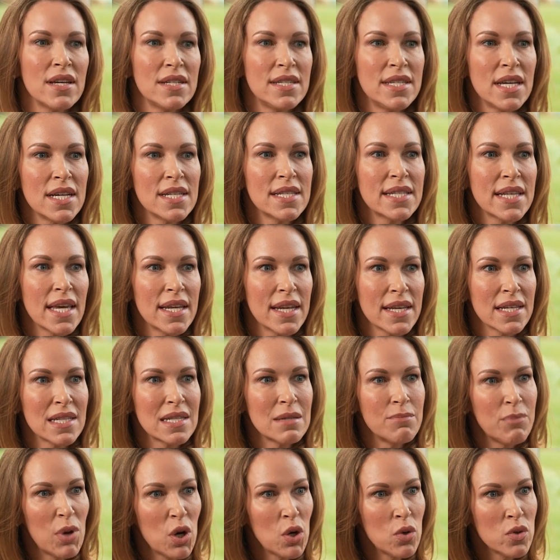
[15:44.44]
does get
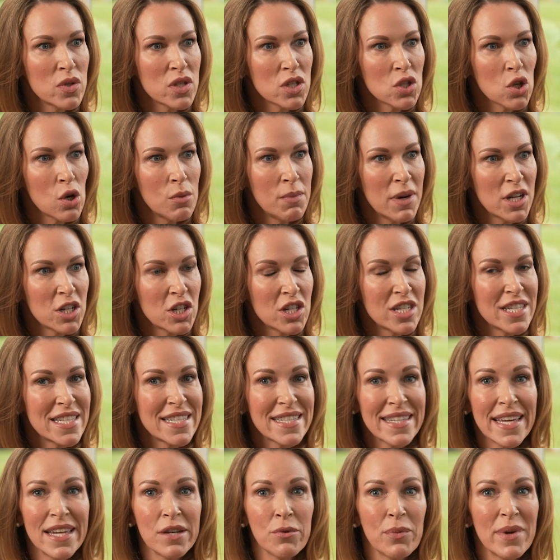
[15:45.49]
exposed so much to
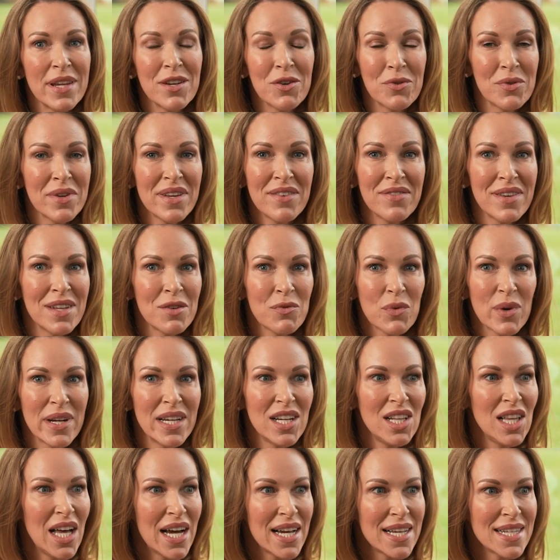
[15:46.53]
skin we don't even
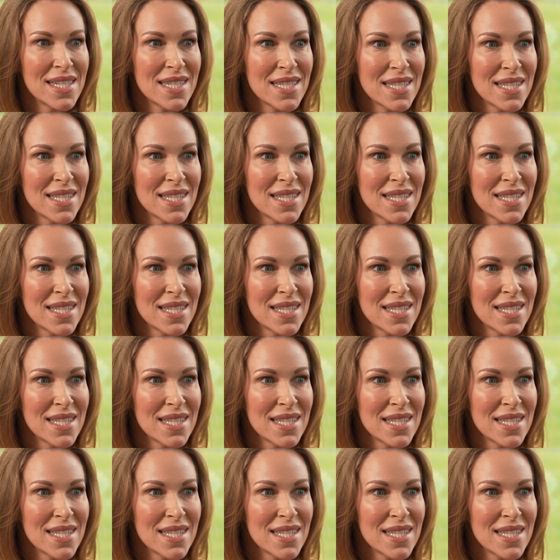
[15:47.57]
realize.